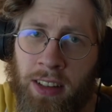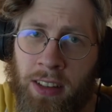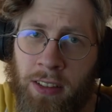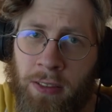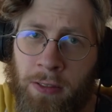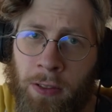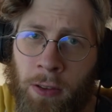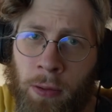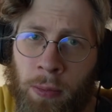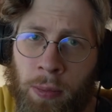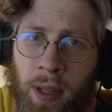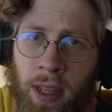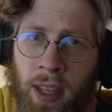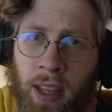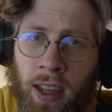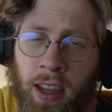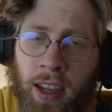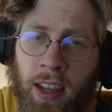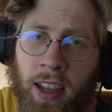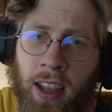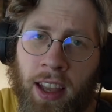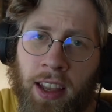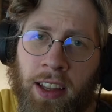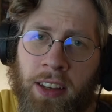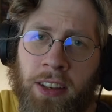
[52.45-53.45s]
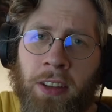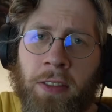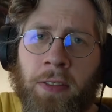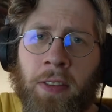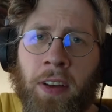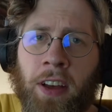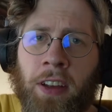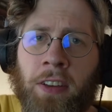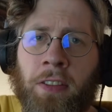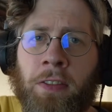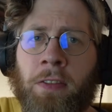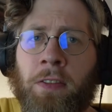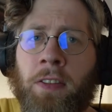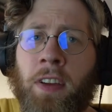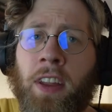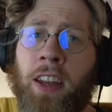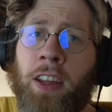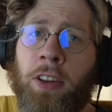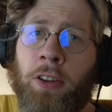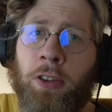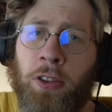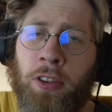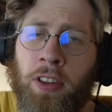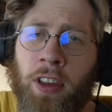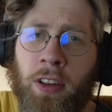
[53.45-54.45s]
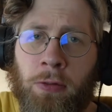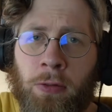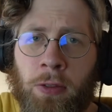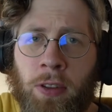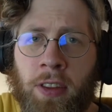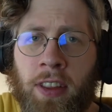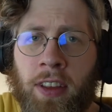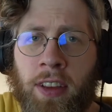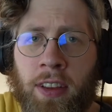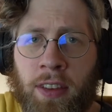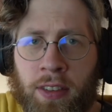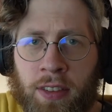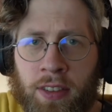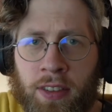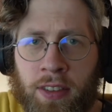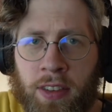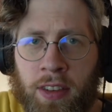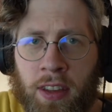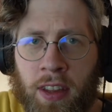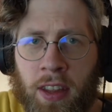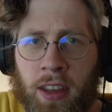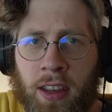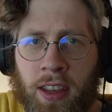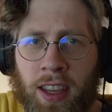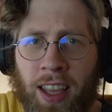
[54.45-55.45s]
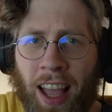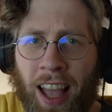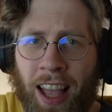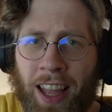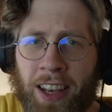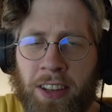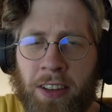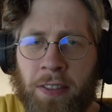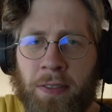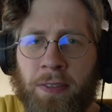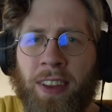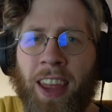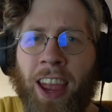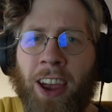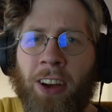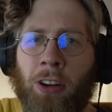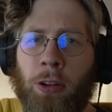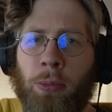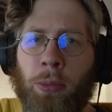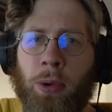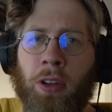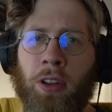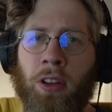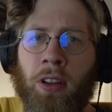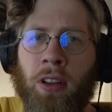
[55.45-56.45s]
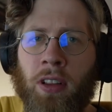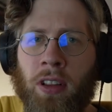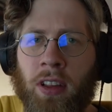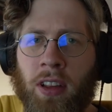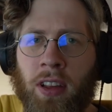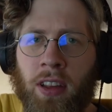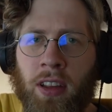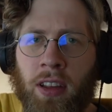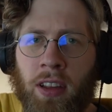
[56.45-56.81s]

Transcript: for being kind of unfinished at release kind of terrible